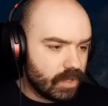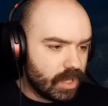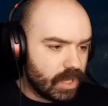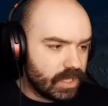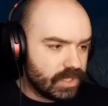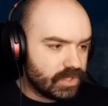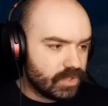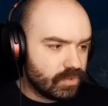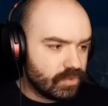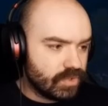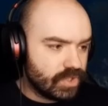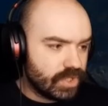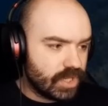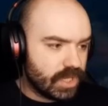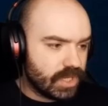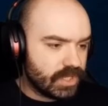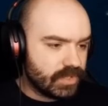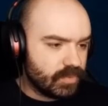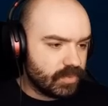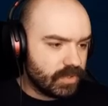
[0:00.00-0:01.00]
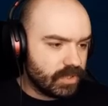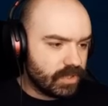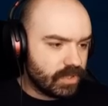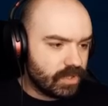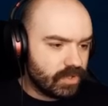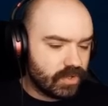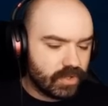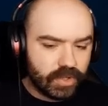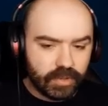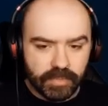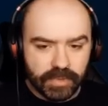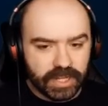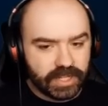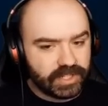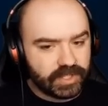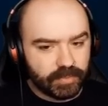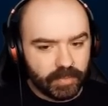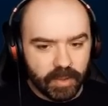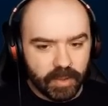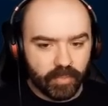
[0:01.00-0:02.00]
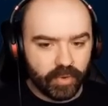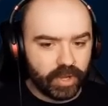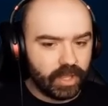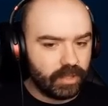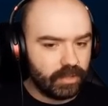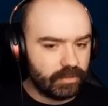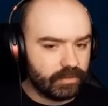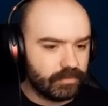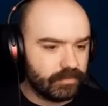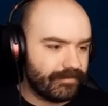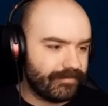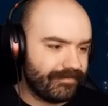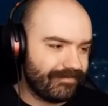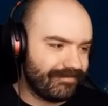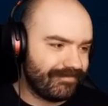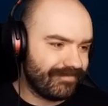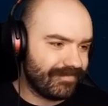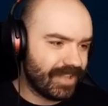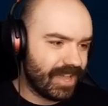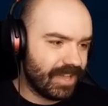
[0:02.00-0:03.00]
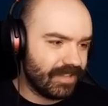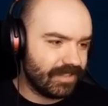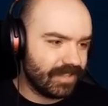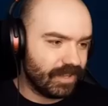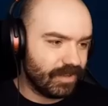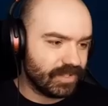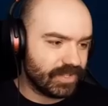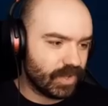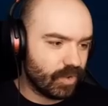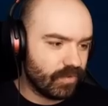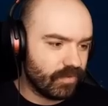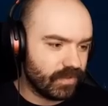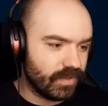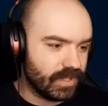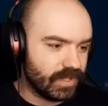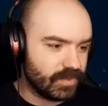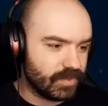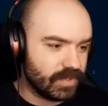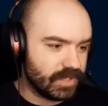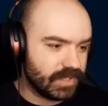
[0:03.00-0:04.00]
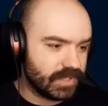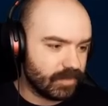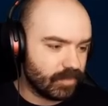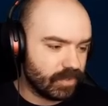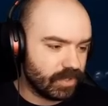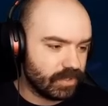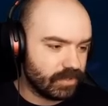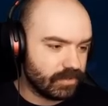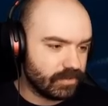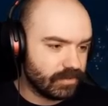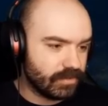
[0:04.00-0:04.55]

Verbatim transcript: I told you guys we, to commit it to memory, I think it's over this way somewhere.